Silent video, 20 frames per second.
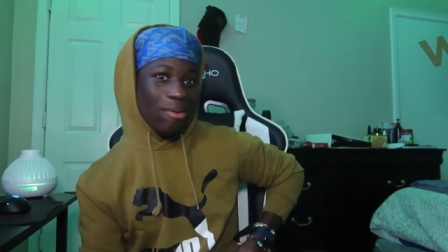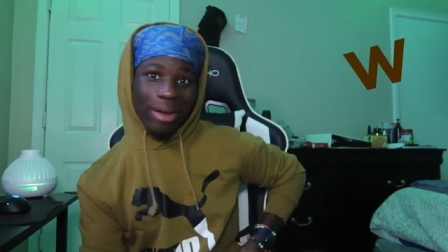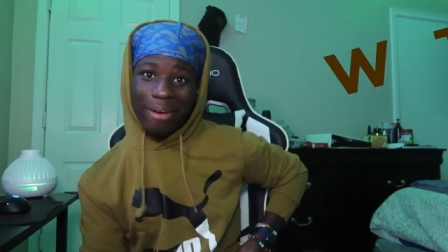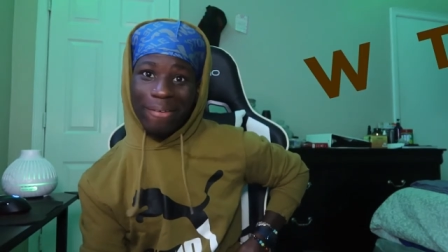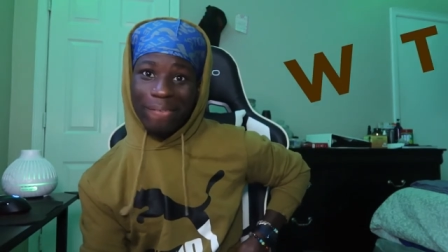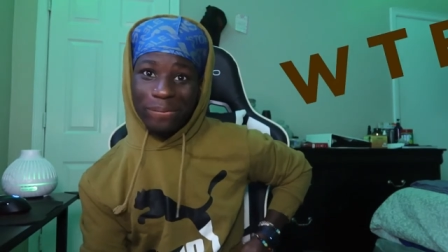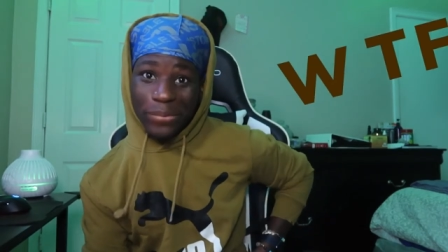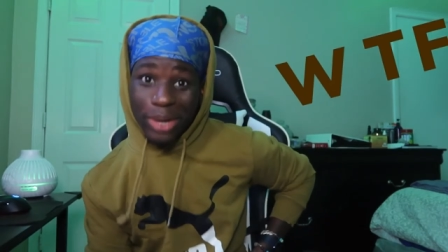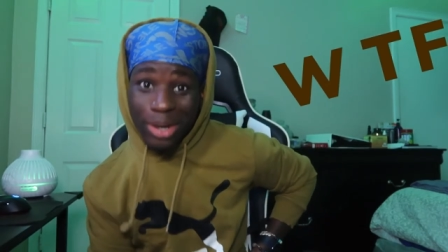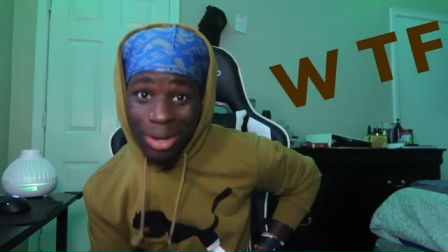What
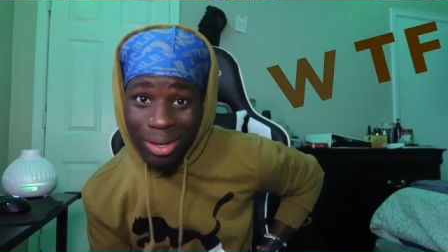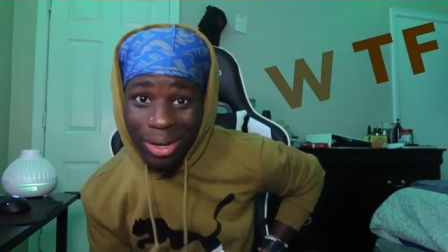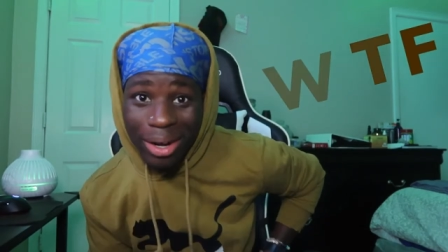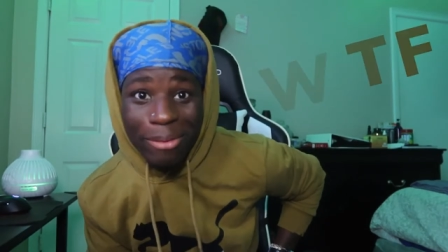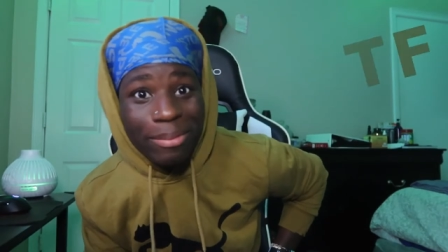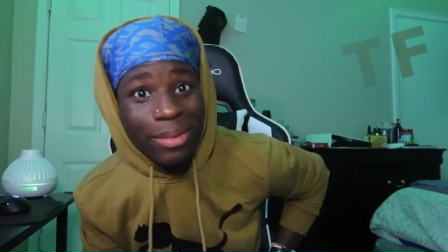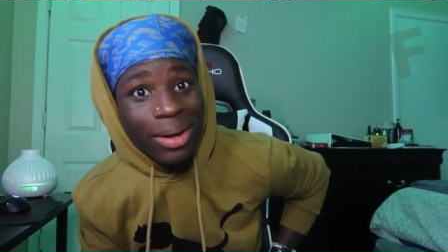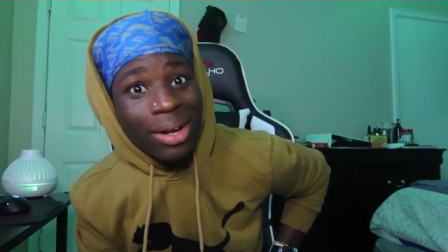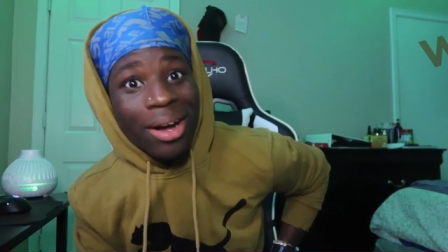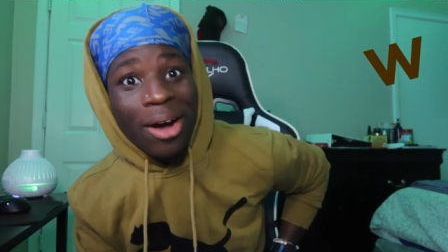the fuck?
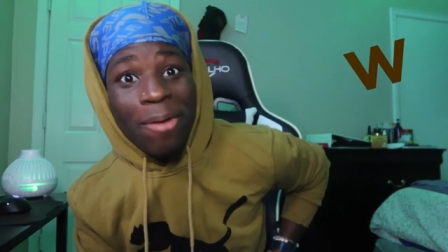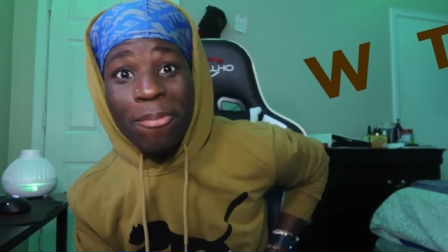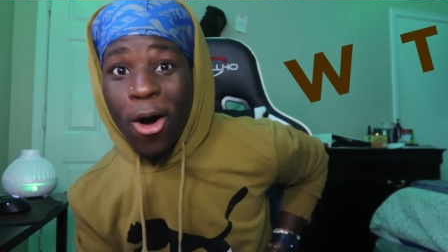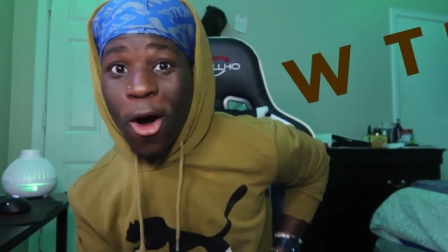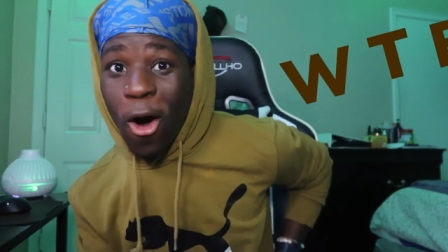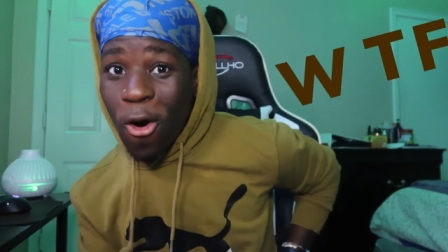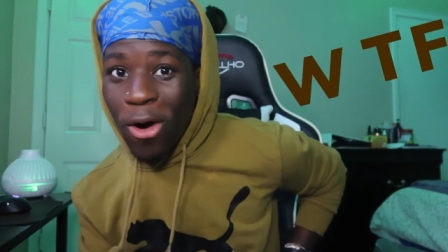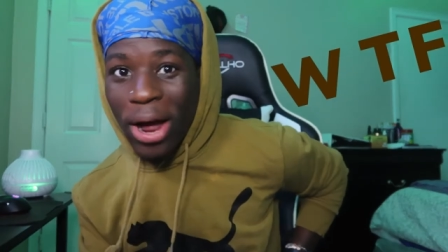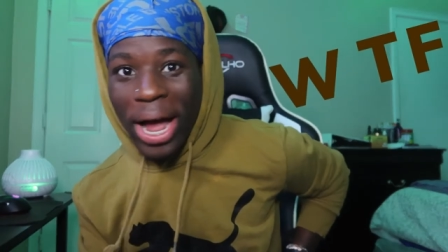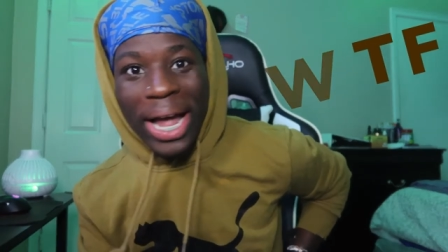I'm, I'm
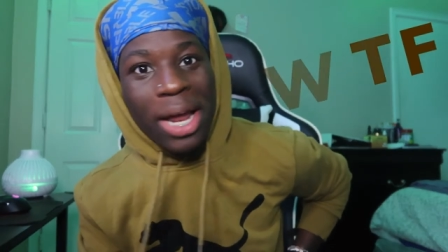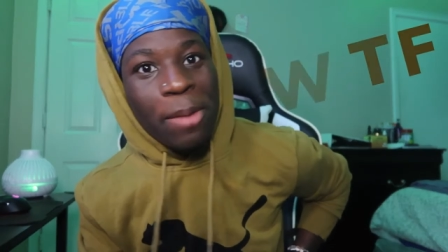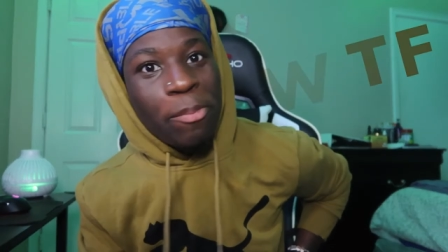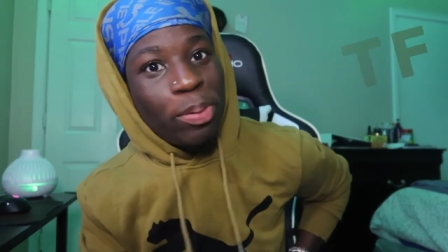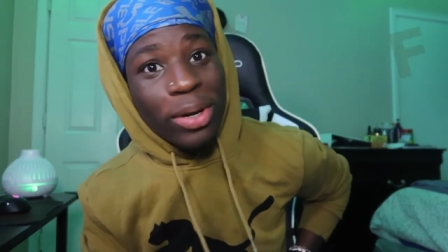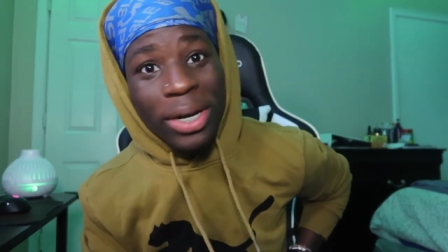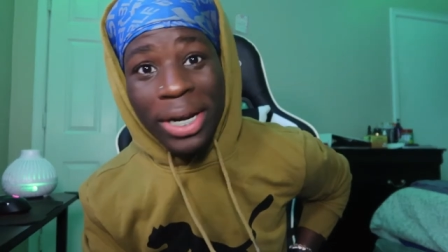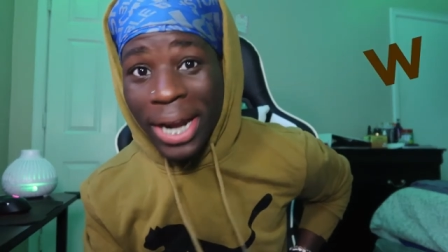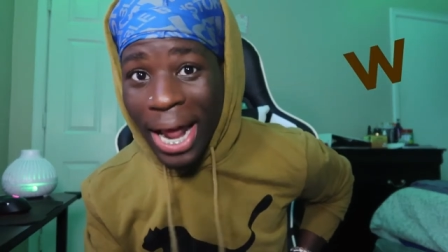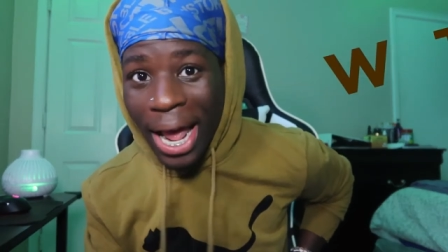hold, I ain't
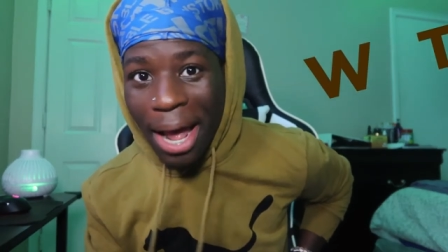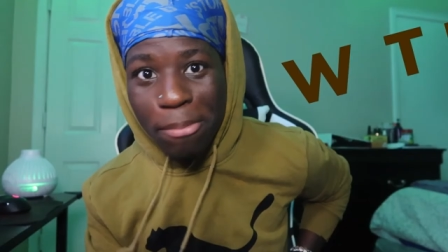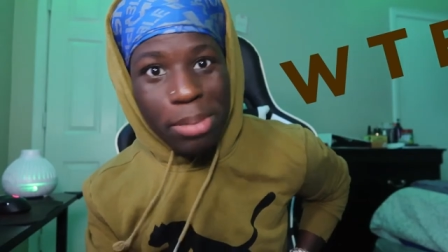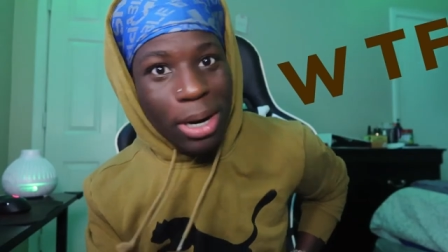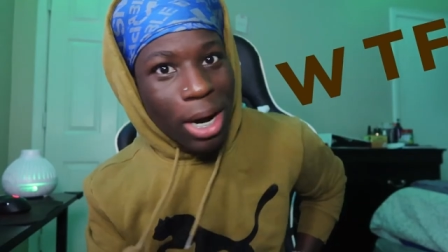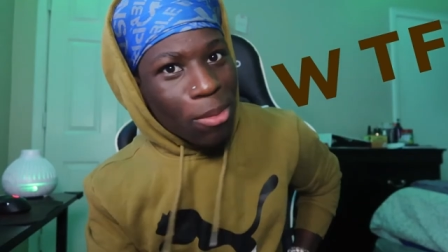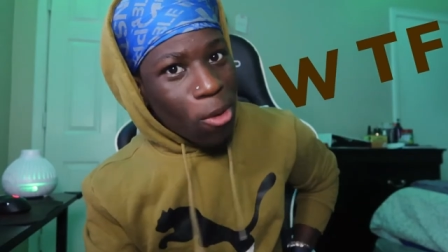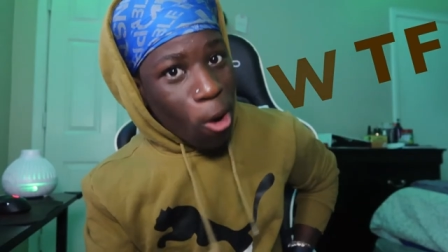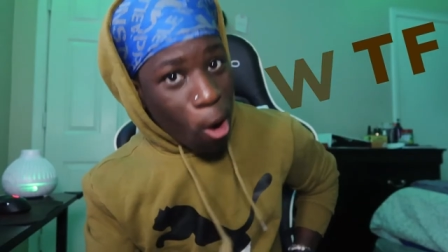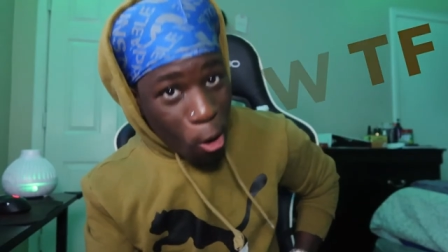pulling out,
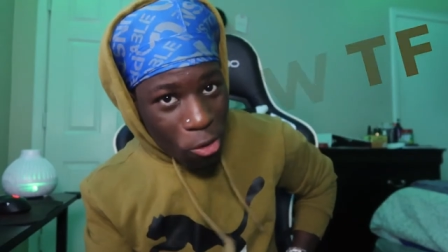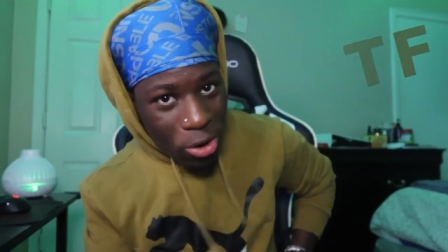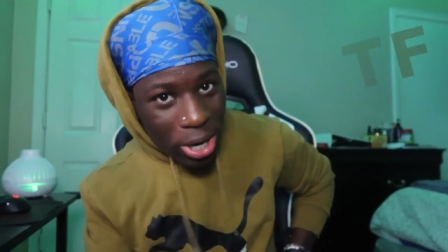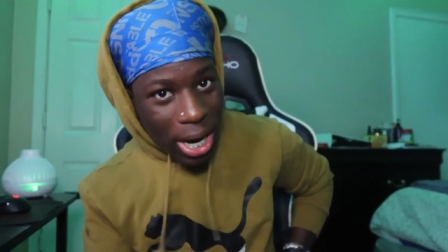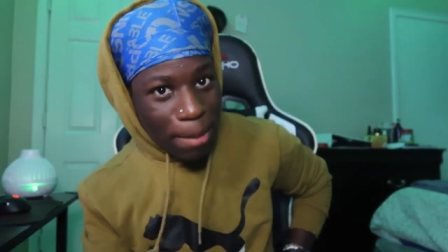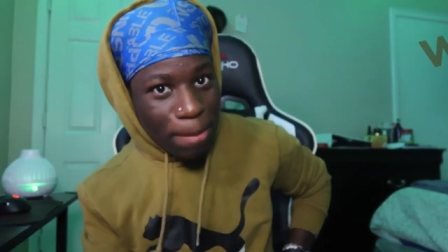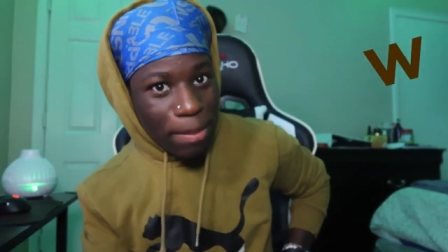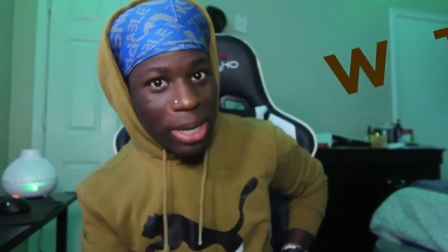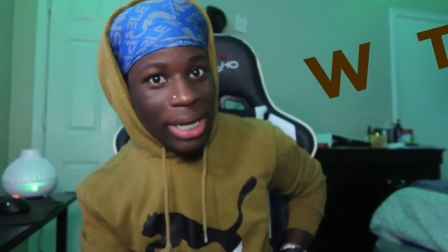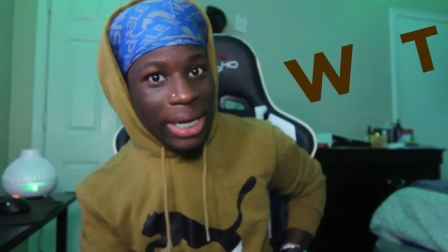but I'm holding
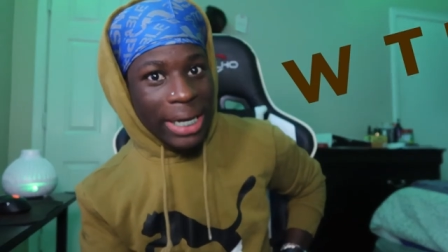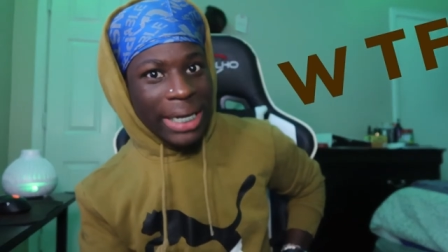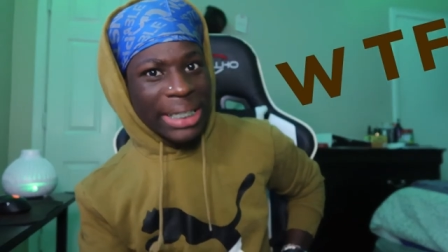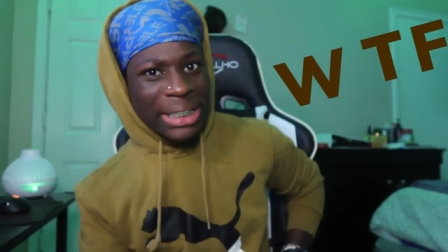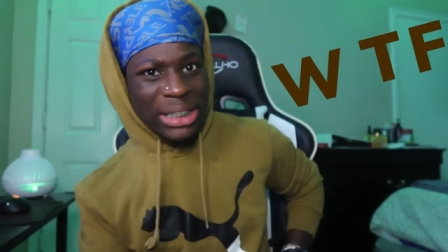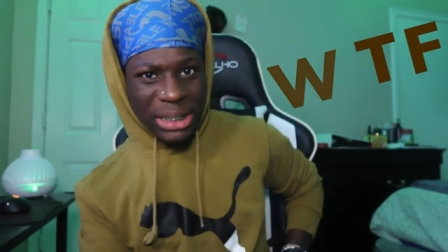that bitch.